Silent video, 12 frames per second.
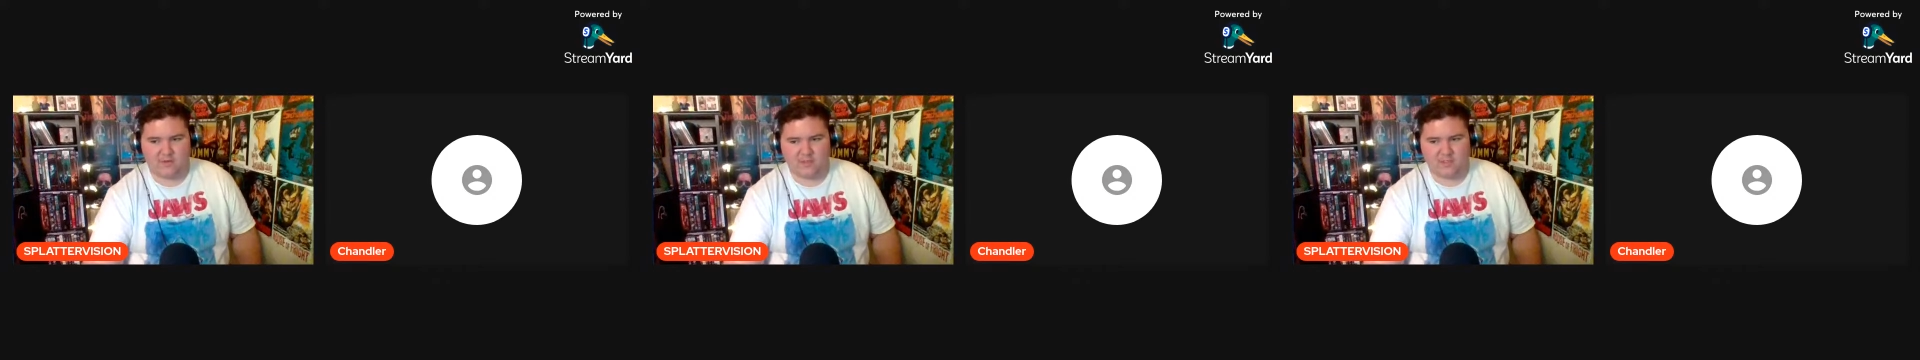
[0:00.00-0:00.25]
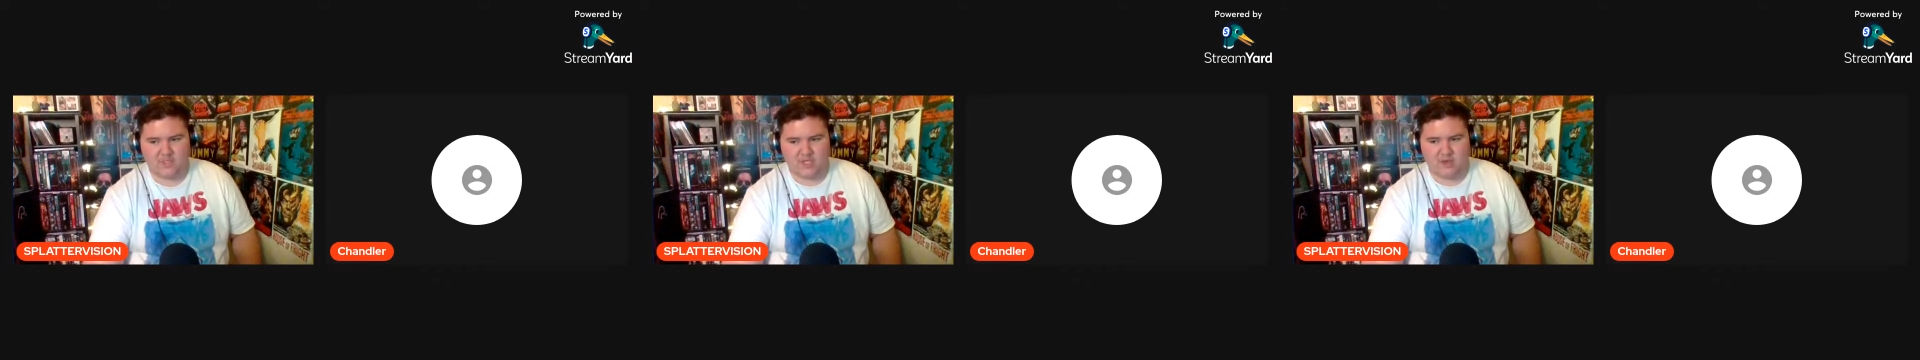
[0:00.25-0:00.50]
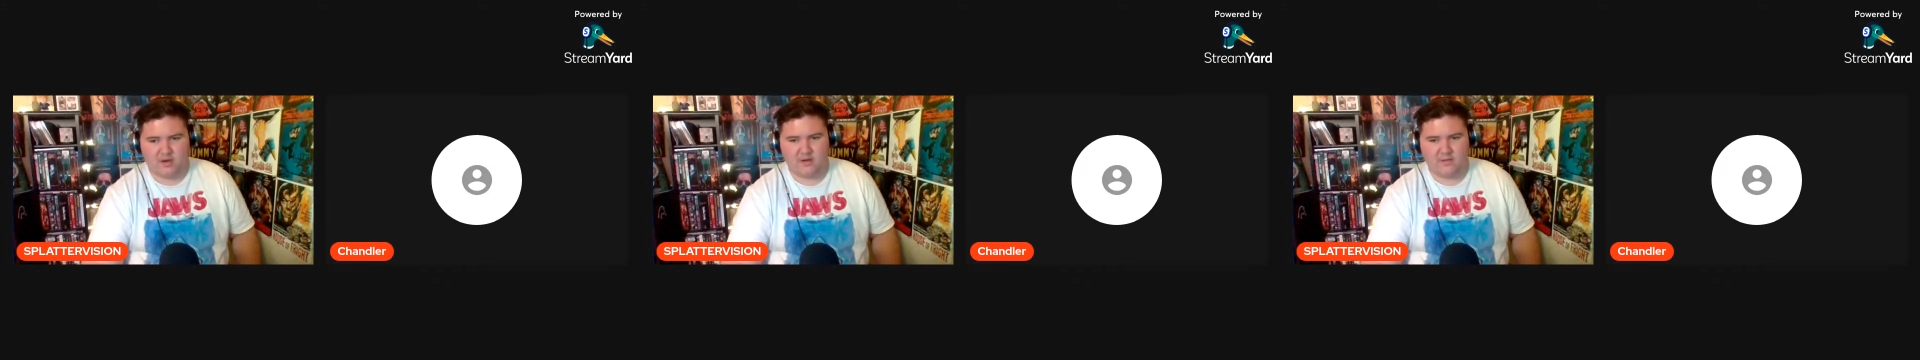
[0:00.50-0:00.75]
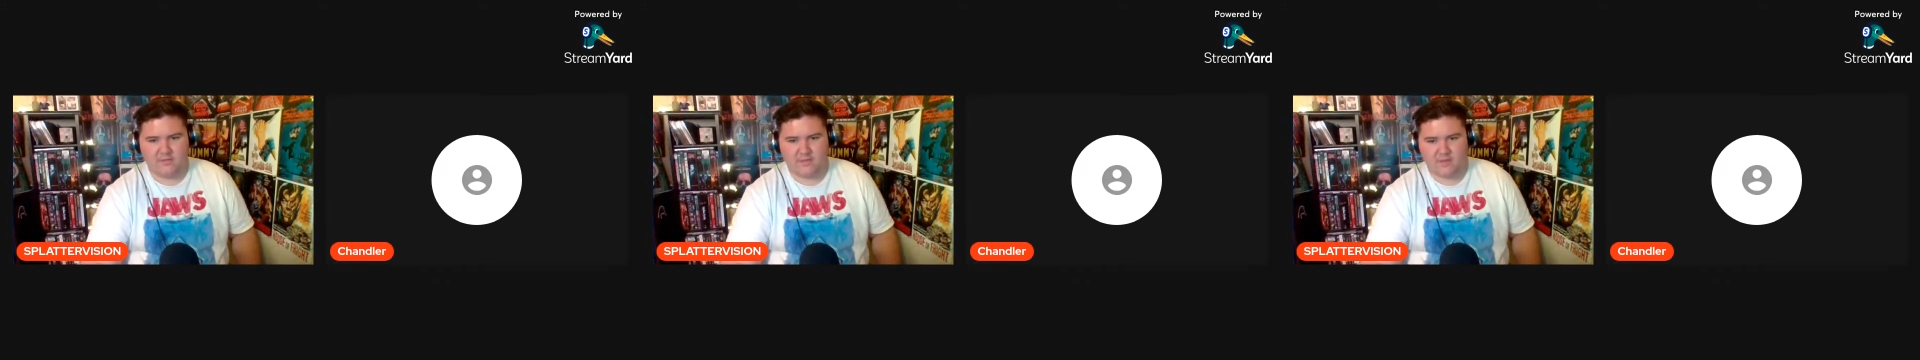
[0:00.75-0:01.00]
have went to jail
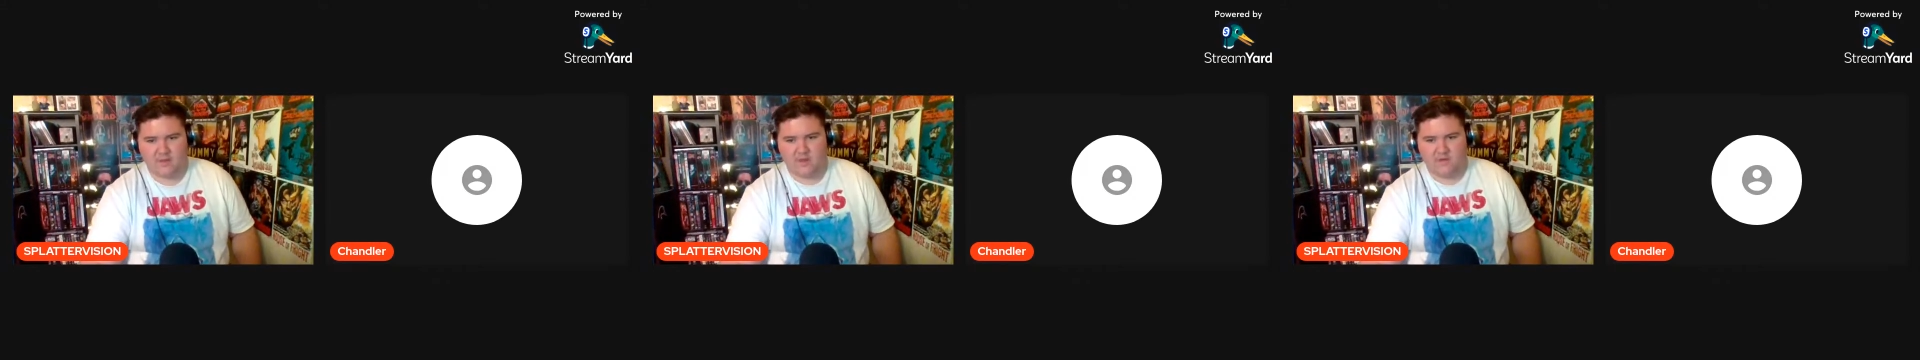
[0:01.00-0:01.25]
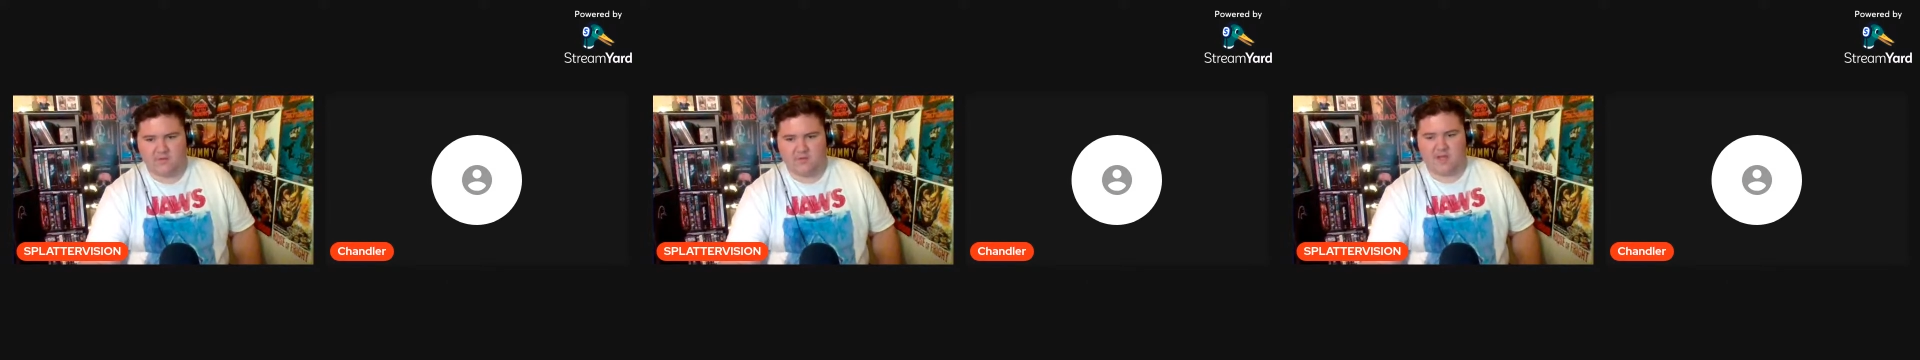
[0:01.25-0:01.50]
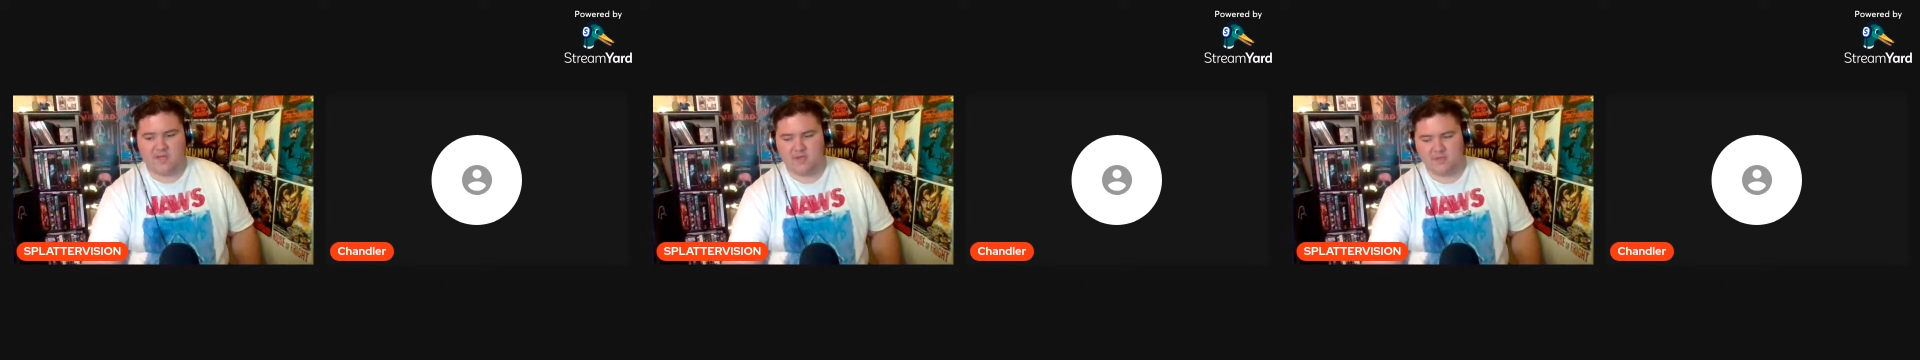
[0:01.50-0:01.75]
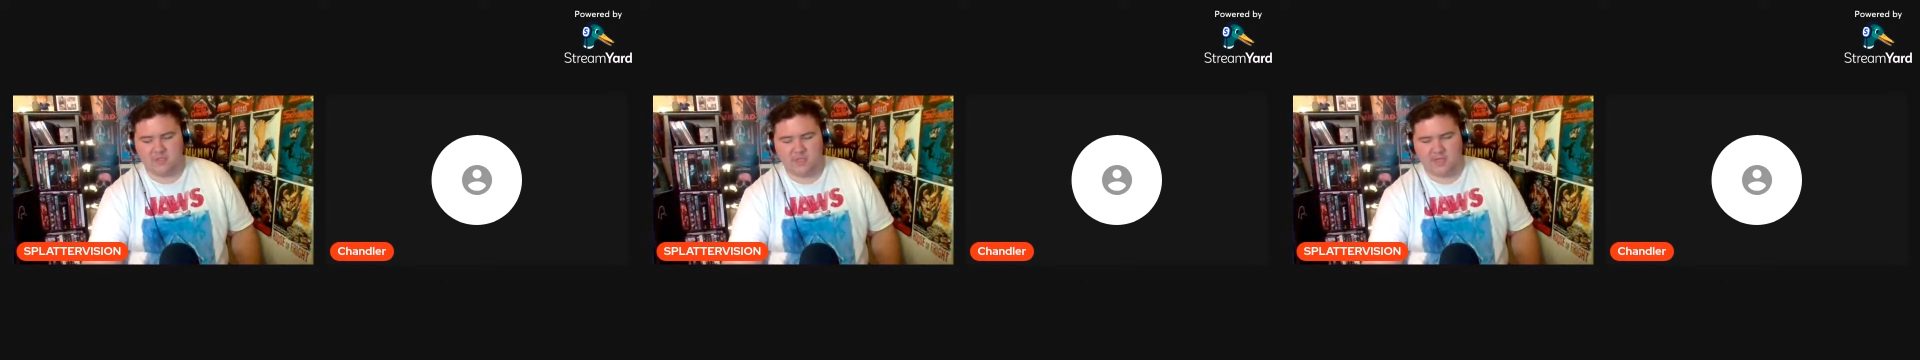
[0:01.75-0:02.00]
for that.
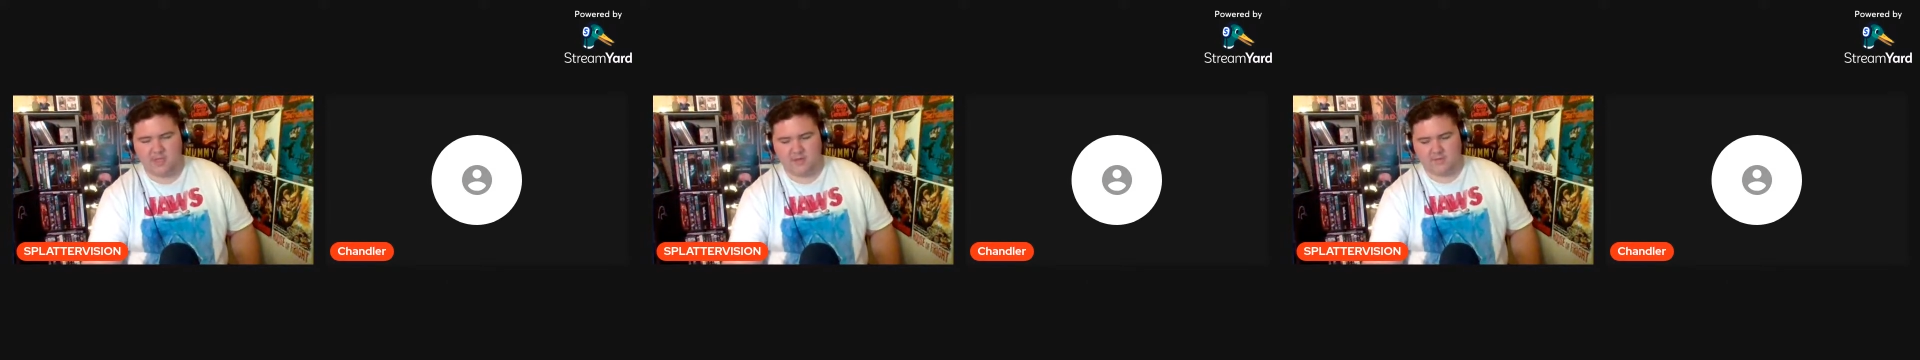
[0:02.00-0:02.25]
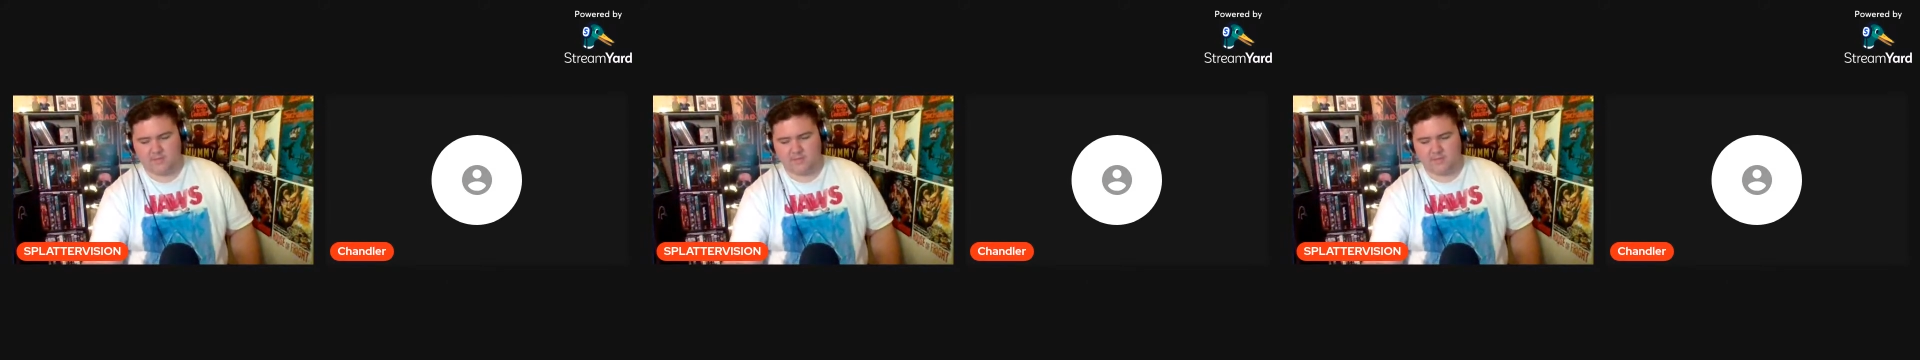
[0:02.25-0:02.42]
Don't you think?